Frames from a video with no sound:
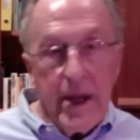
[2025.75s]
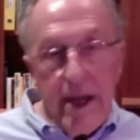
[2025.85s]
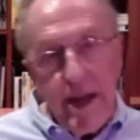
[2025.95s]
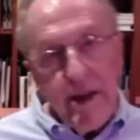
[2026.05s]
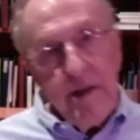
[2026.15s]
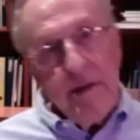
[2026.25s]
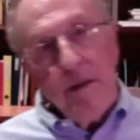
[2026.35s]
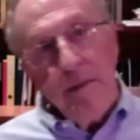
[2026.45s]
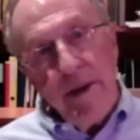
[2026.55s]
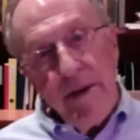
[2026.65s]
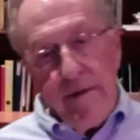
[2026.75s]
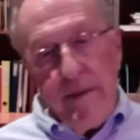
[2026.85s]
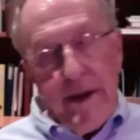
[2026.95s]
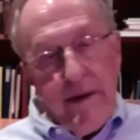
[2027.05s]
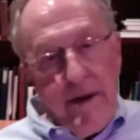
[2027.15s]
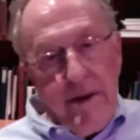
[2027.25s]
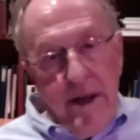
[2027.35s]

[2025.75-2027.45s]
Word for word: had a competitive background,